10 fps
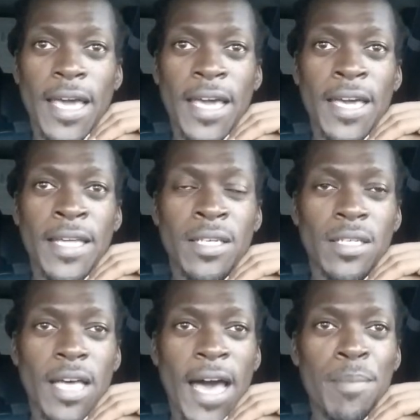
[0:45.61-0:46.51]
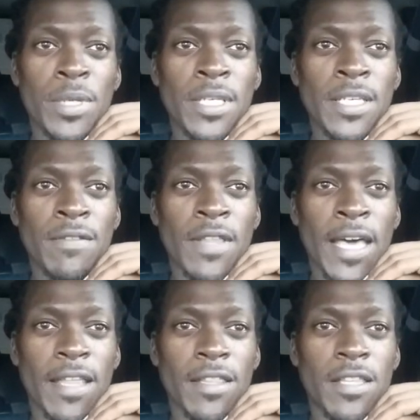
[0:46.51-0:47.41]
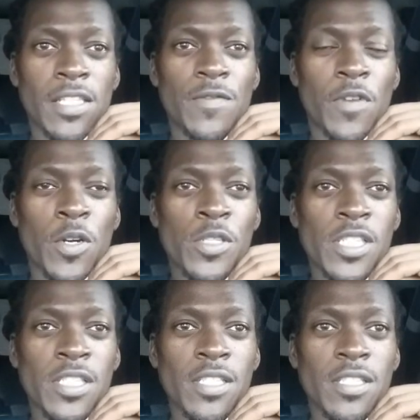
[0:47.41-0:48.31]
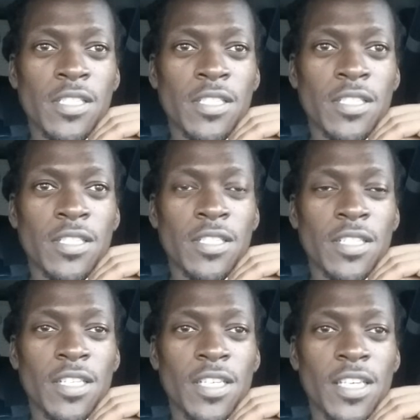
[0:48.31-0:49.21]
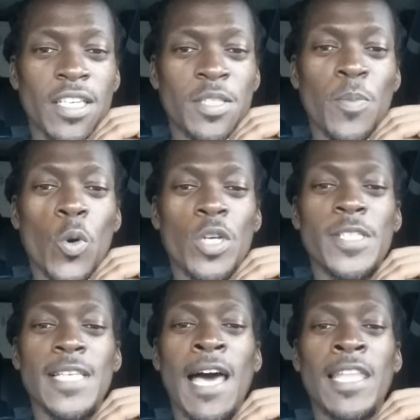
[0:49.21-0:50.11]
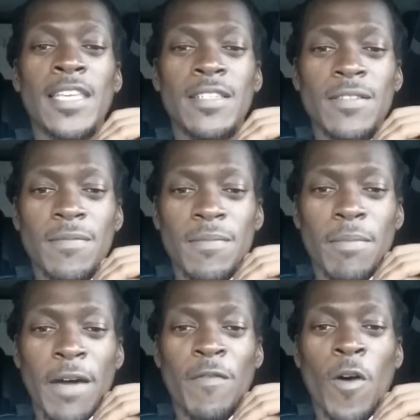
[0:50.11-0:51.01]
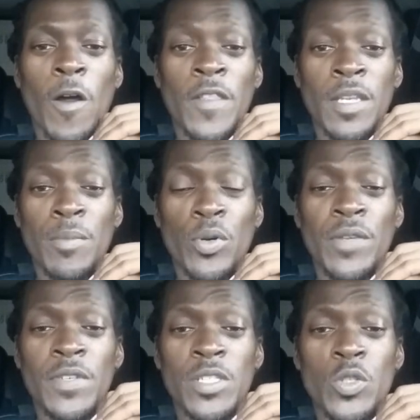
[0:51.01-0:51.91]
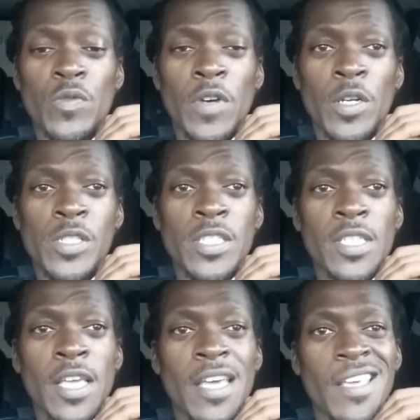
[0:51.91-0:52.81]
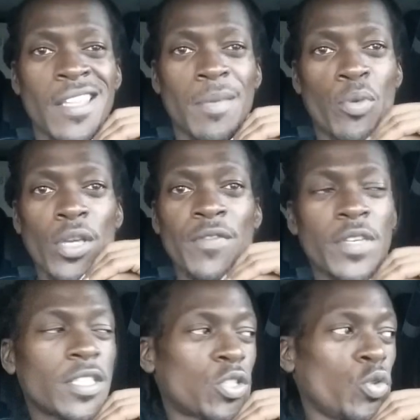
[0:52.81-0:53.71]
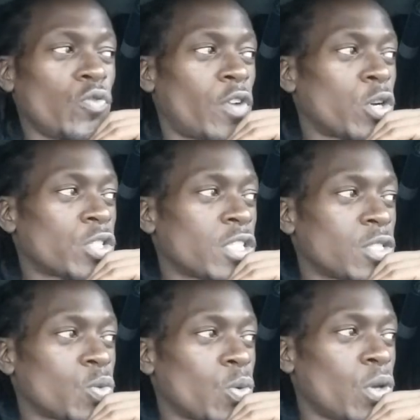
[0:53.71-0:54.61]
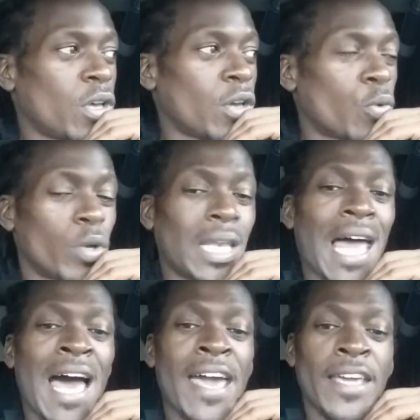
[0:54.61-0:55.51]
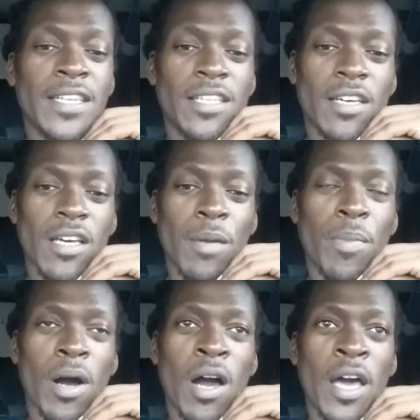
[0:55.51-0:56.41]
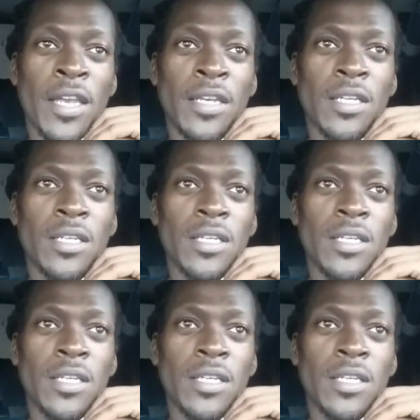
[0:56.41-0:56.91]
and I believe that this version is more solid by far than the previous two versions. The previous two versions relied upon